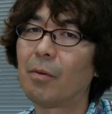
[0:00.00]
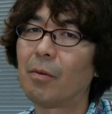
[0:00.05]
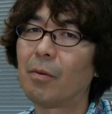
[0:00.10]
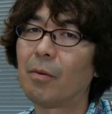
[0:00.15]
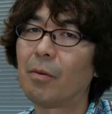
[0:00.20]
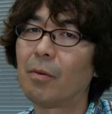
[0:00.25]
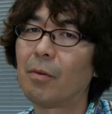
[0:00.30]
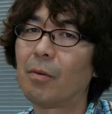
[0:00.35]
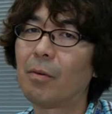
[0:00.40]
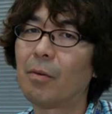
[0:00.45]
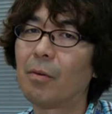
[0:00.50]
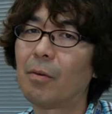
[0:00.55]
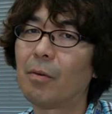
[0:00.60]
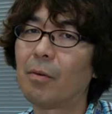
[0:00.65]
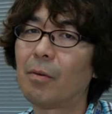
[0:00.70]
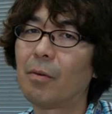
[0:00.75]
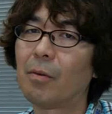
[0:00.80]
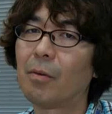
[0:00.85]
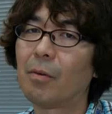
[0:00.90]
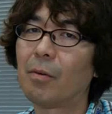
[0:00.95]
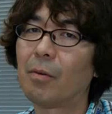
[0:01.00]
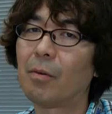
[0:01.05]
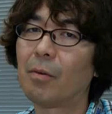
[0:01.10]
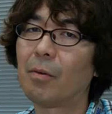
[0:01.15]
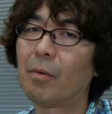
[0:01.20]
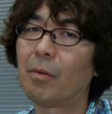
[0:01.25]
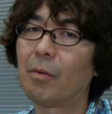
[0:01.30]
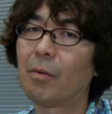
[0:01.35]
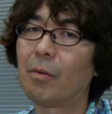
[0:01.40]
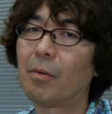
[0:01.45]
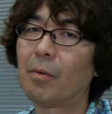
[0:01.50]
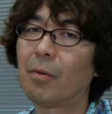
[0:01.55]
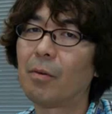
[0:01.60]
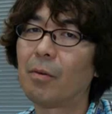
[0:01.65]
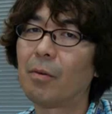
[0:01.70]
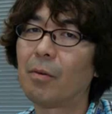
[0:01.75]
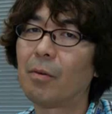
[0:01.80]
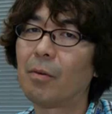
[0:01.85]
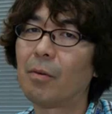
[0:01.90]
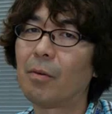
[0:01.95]

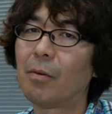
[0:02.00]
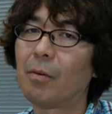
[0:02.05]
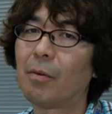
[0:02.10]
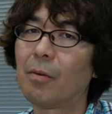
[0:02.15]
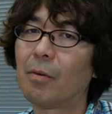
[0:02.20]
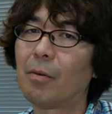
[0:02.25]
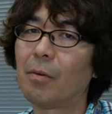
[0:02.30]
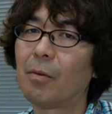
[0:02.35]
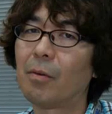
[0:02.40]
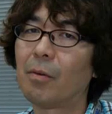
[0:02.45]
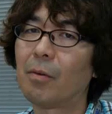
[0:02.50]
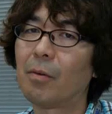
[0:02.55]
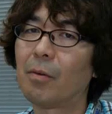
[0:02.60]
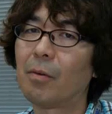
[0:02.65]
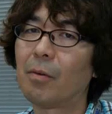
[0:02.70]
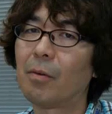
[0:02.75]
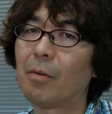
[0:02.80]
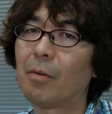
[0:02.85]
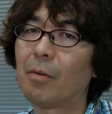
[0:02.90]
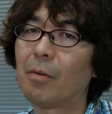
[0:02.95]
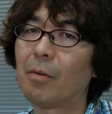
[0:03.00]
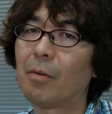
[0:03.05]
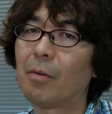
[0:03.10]
The face doesn't move, so there is nothing to read.